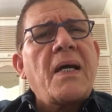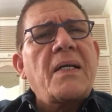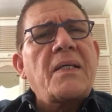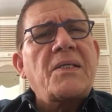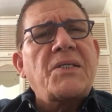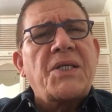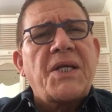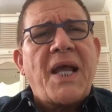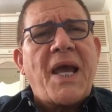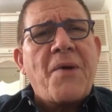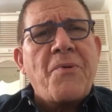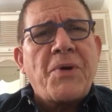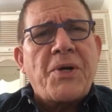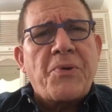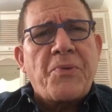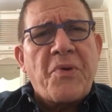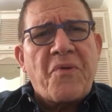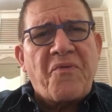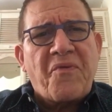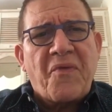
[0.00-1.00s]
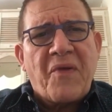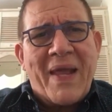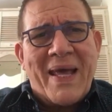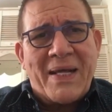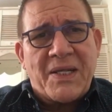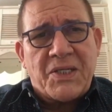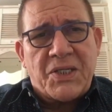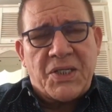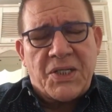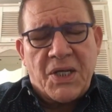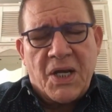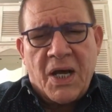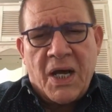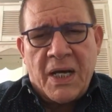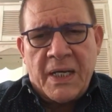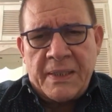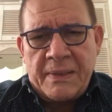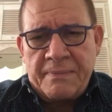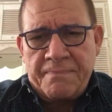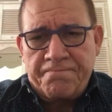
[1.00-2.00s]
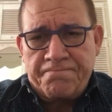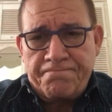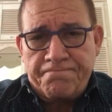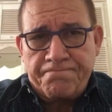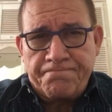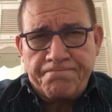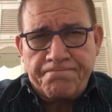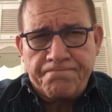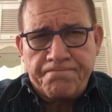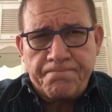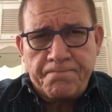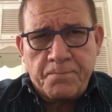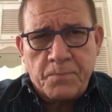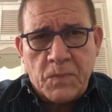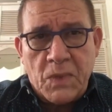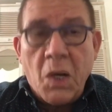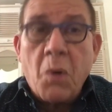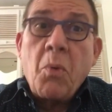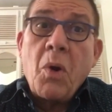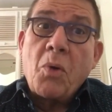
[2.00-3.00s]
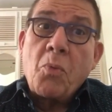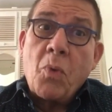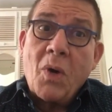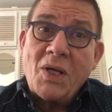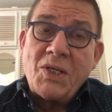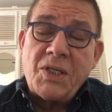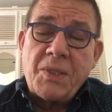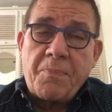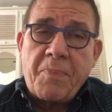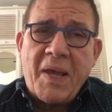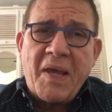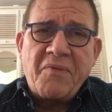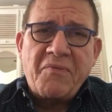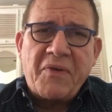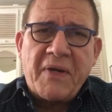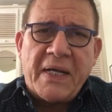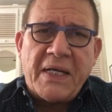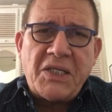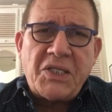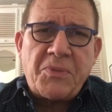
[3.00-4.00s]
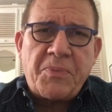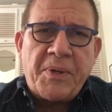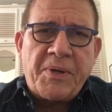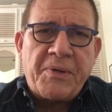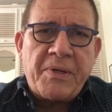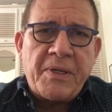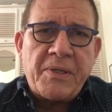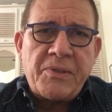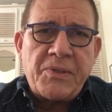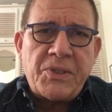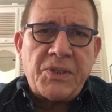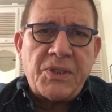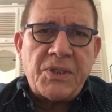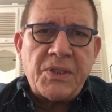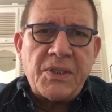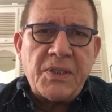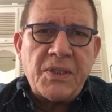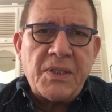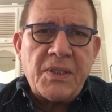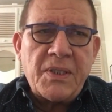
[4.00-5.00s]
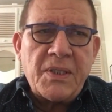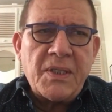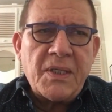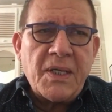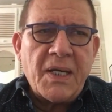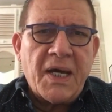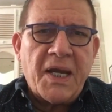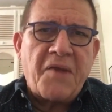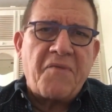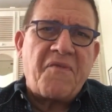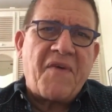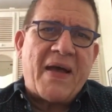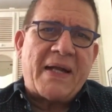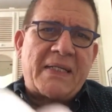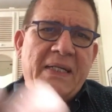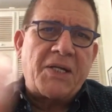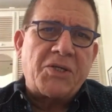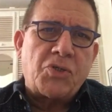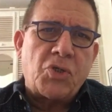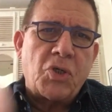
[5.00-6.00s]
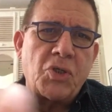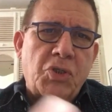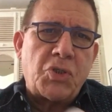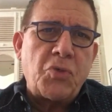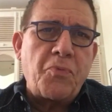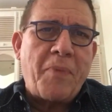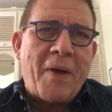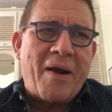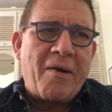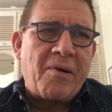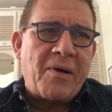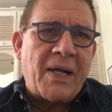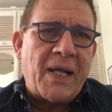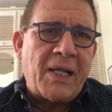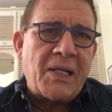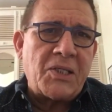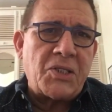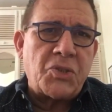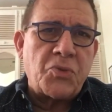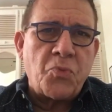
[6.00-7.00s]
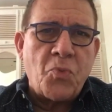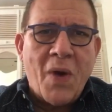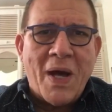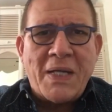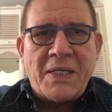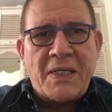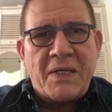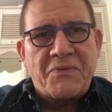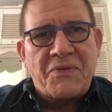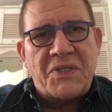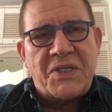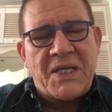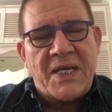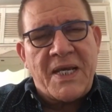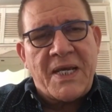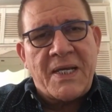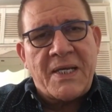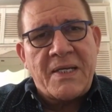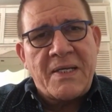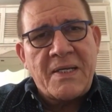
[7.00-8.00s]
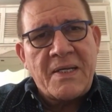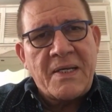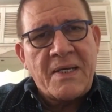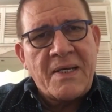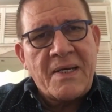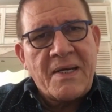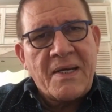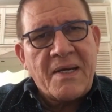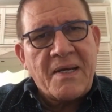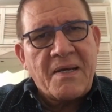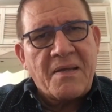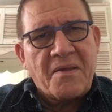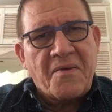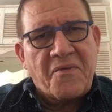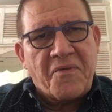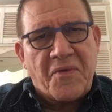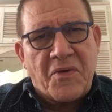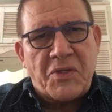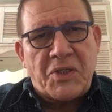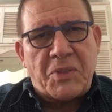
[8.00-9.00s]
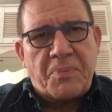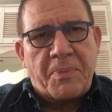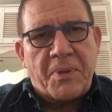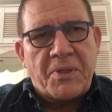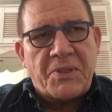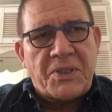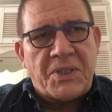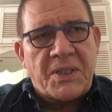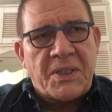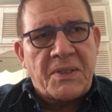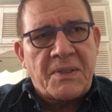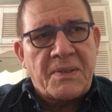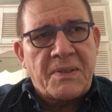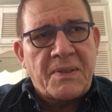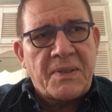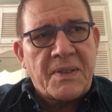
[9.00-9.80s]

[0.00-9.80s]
Today I want to reflect on what was a painful experience. And in fact, I draw two parallels. One of seeing the first person